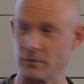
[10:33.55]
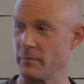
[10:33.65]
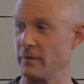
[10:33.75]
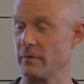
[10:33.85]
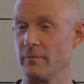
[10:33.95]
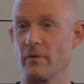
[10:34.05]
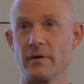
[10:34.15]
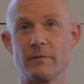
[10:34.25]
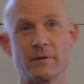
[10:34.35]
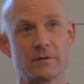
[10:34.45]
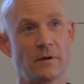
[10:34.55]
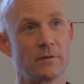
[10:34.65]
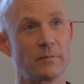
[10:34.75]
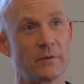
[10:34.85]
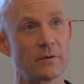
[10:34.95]
you will be reborn in what's
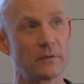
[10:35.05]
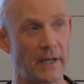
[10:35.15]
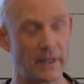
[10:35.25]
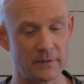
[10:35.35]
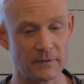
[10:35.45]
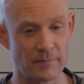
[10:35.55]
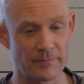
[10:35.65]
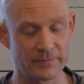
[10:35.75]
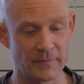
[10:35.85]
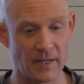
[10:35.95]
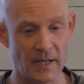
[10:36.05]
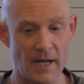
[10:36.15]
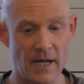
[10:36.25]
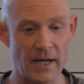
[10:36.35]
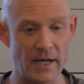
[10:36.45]
called the Pure Land.
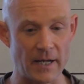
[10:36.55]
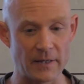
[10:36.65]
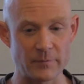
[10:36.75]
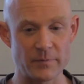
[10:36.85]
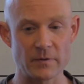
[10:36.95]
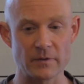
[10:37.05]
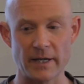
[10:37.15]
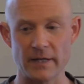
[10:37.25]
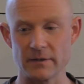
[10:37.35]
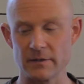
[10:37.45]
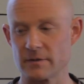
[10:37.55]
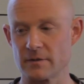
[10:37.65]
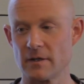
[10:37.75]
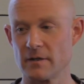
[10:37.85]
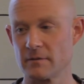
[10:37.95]
And the Pure Land
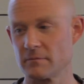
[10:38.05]
is